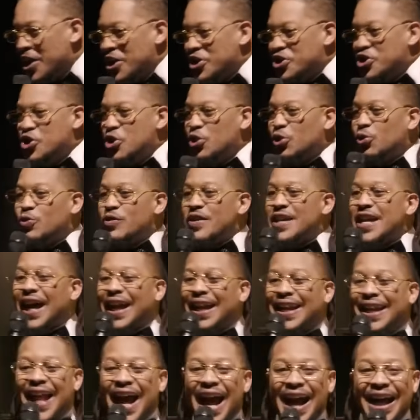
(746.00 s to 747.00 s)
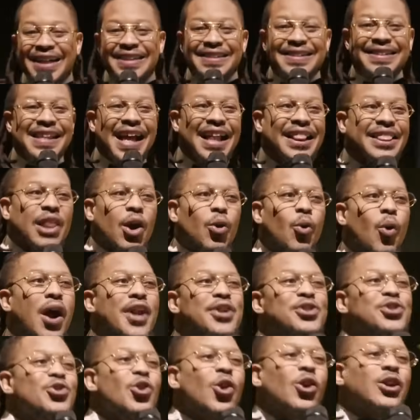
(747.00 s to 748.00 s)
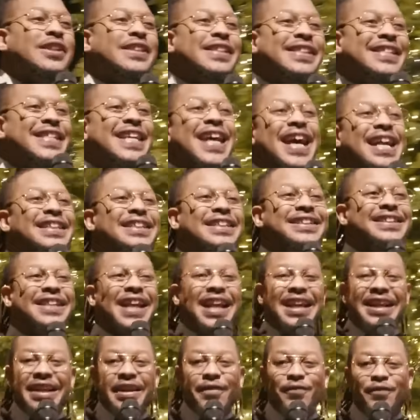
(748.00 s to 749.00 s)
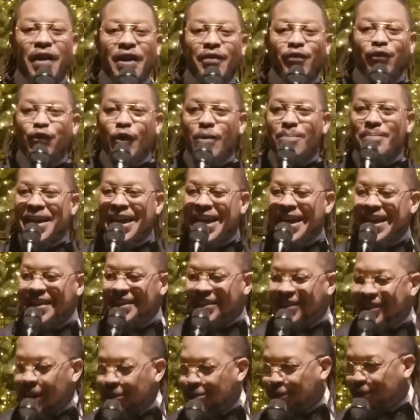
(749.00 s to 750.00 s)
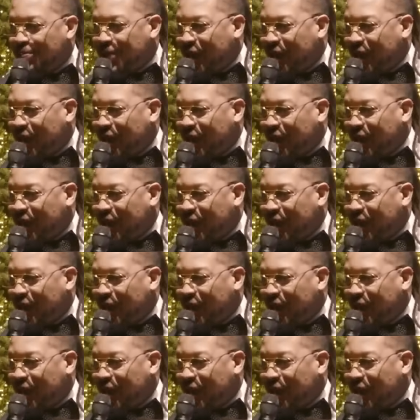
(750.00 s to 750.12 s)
you realize that they were not yet delivered from Egypt,